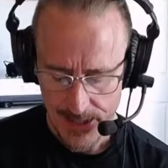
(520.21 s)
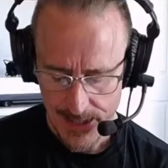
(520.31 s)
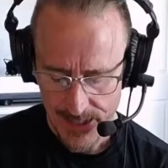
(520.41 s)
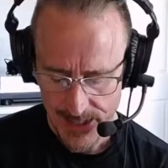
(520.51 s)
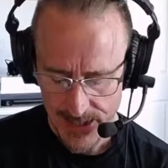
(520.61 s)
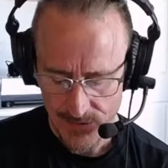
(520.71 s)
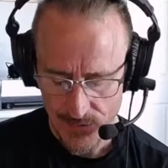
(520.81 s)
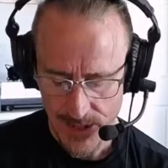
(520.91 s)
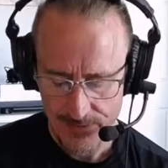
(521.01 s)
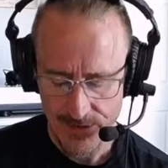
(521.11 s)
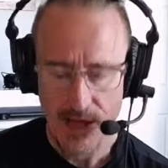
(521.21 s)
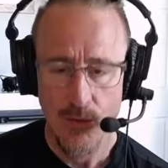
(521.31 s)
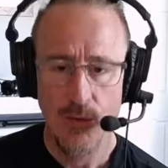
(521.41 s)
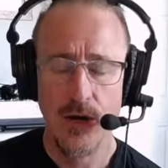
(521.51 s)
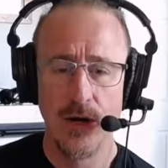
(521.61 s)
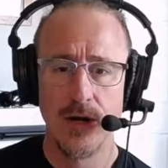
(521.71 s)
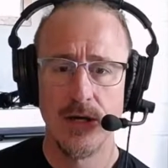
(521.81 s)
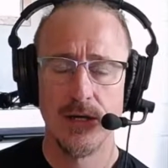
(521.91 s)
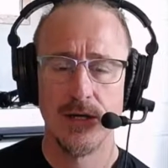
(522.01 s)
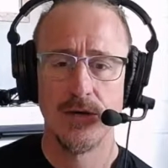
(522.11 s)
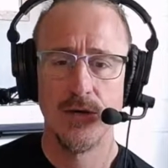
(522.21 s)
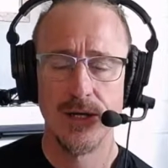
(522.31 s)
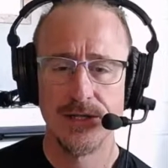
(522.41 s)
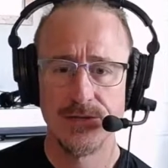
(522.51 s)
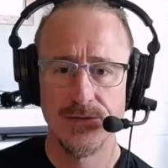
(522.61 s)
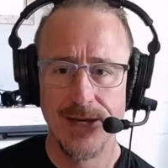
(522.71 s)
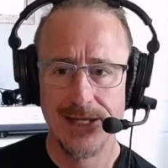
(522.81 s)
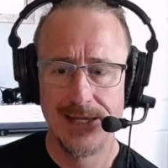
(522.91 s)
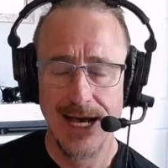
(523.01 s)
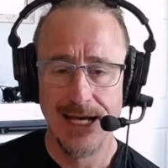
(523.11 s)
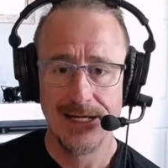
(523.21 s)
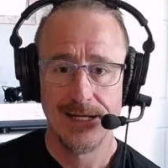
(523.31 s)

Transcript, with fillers: And whenever they were going to make that